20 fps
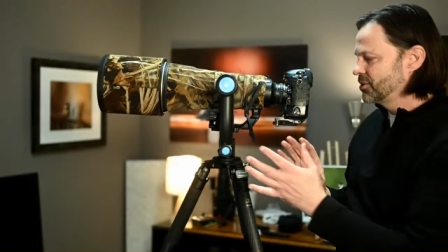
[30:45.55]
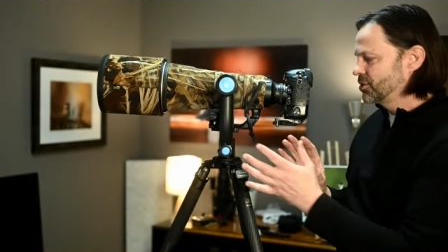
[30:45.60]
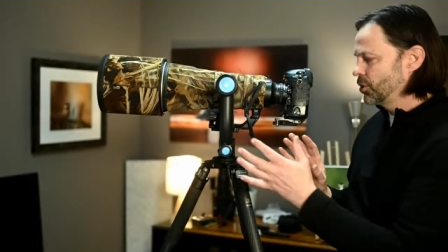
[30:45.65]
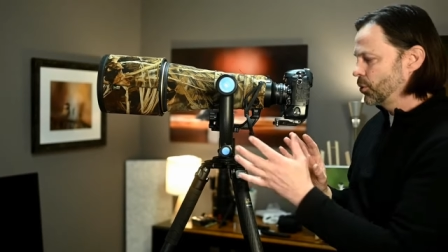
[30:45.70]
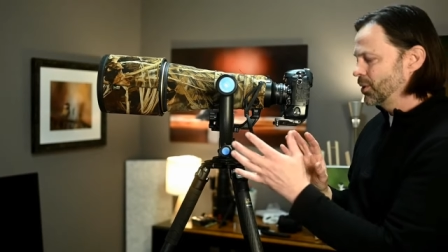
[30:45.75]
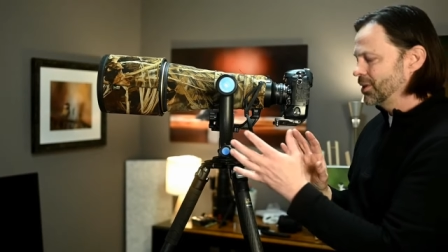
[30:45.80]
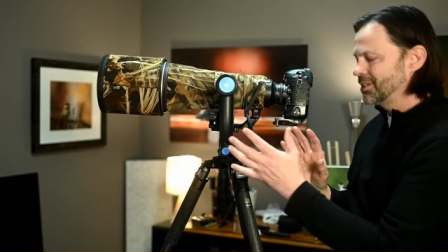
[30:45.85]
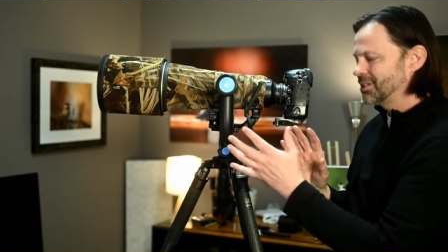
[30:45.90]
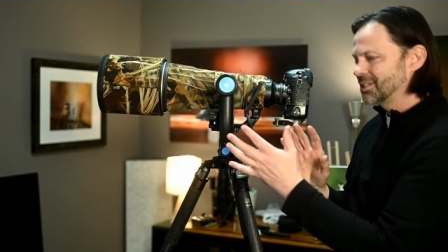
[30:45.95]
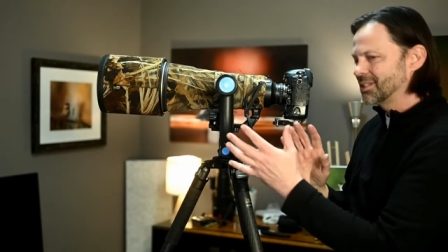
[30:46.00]

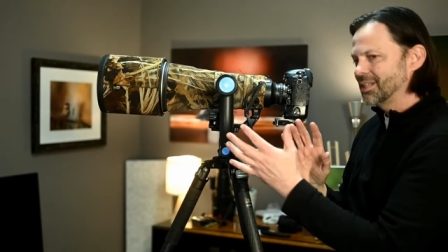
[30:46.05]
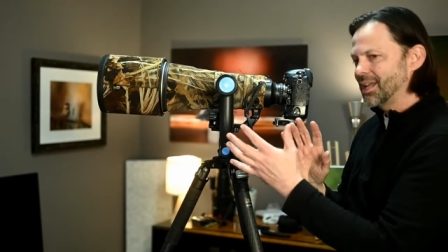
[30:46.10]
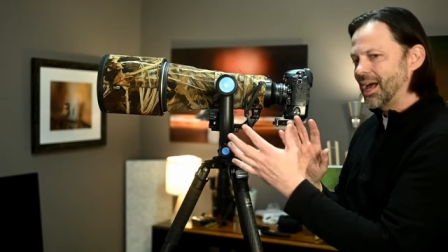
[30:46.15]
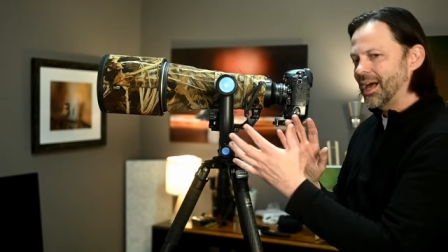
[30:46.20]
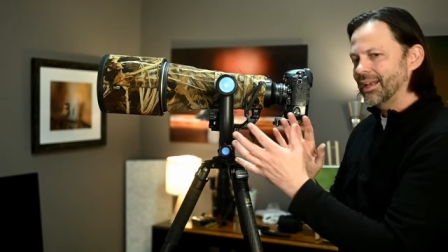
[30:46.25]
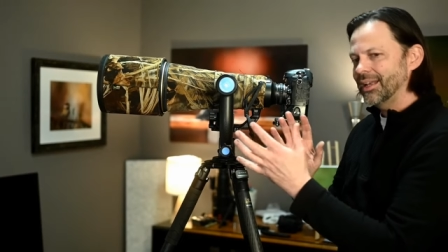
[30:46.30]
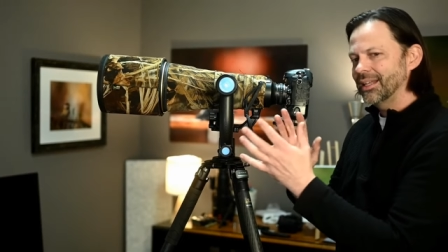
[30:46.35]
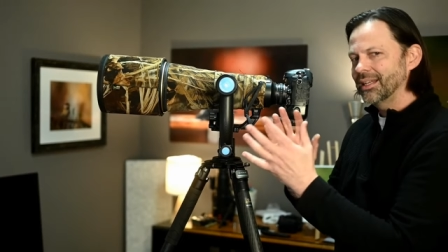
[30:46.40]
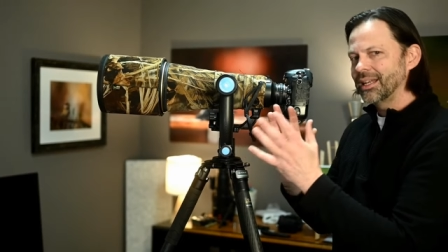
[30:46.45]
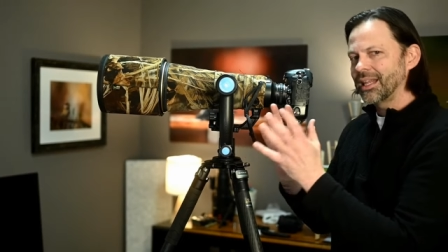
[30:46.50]
So it's
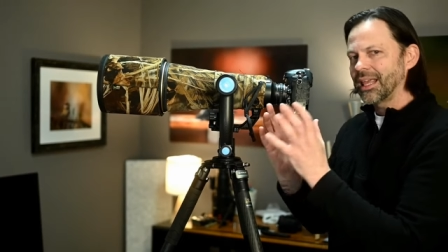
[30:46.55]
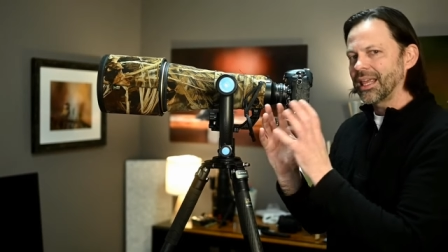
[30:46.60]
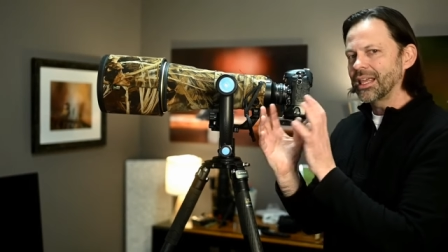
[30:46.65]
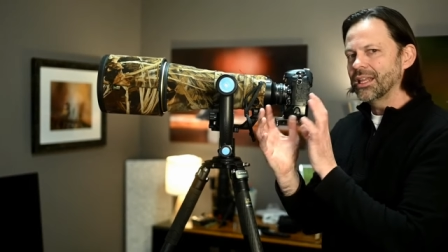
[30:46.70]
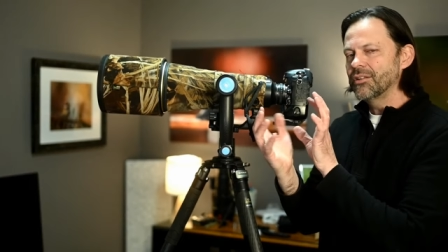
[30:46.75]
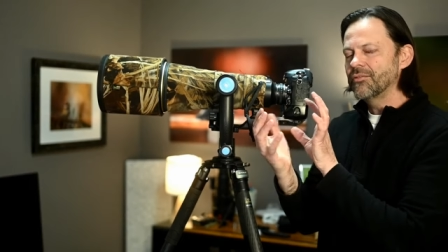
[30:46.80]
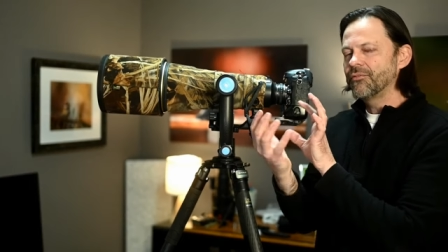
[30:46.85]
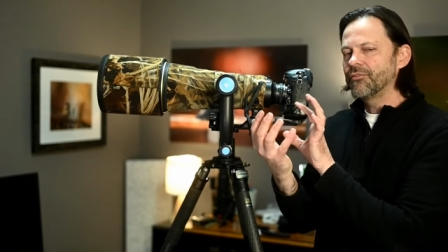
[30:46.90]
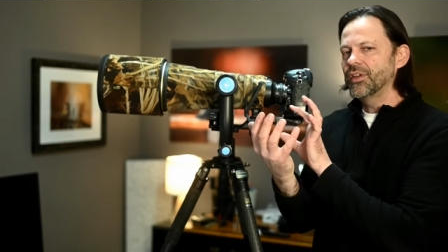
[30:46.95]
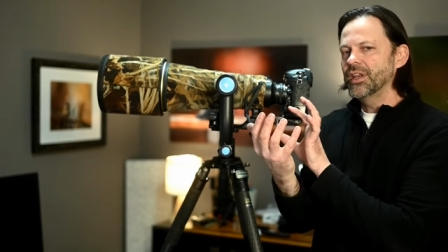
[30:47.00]
not an
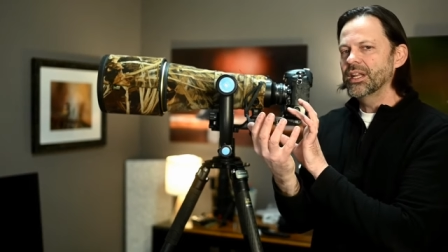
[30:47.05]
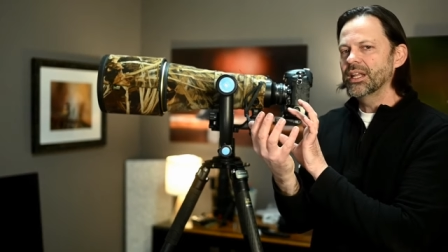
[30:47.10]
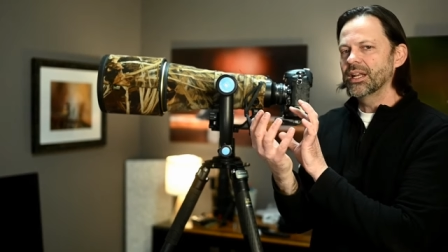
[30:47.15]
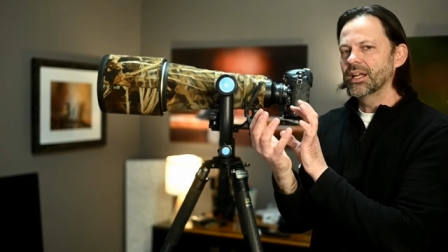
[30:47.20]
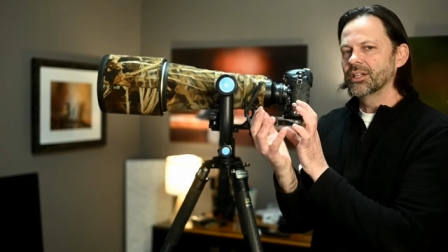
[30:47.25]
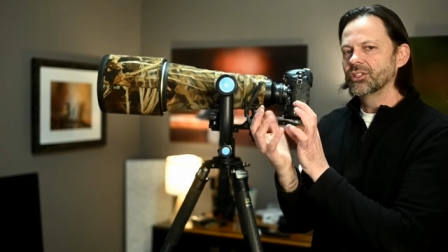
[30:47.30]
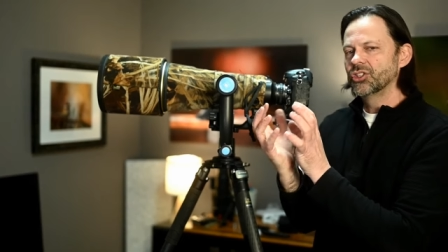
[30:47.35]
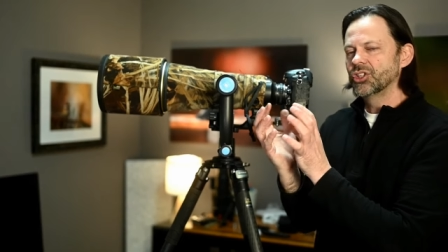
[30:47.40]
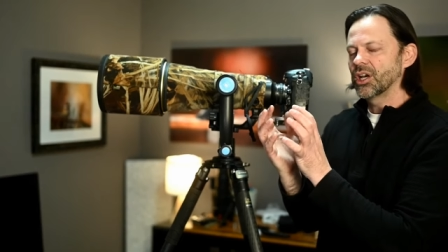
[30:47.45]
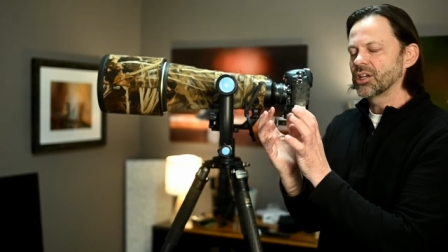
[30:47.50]
infinite
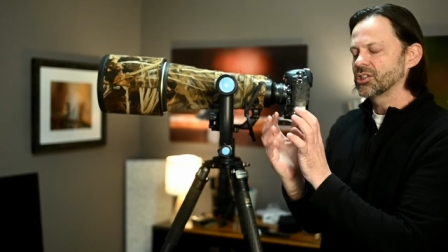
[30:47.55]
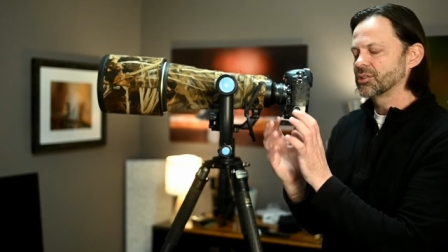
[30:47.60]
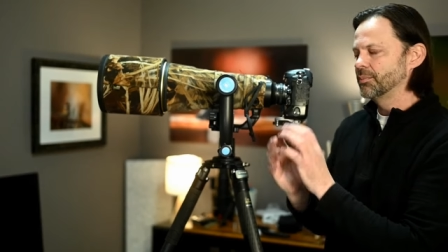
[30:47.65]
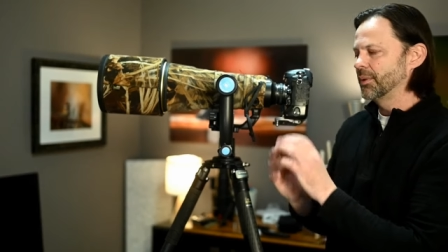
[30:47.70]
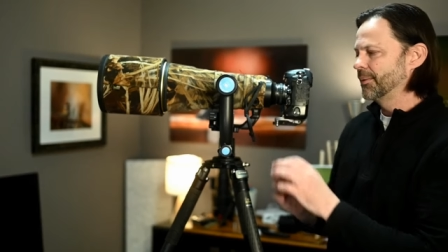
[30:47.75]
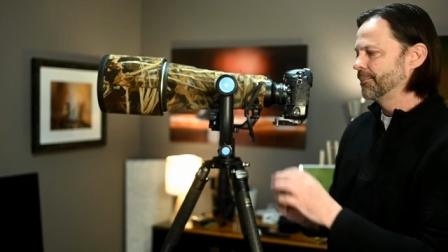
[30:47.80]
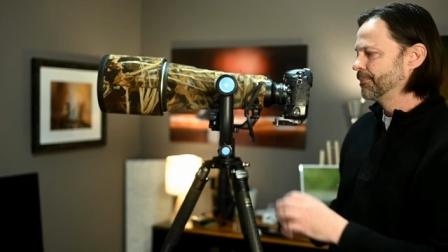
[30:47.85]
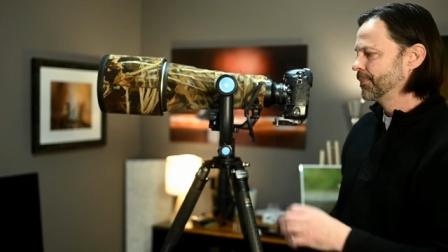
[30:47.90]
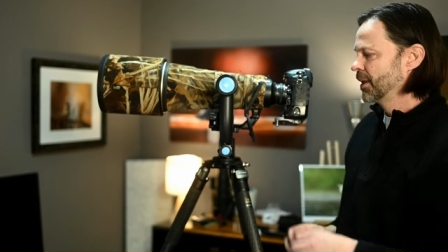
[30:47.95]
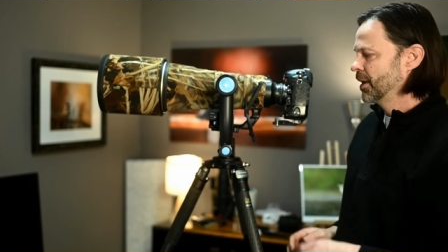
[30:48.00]

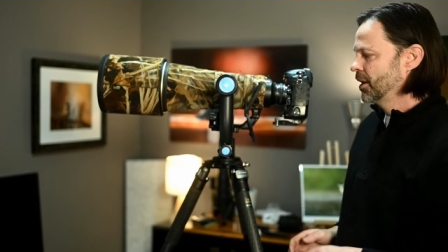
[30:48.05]
adjustment.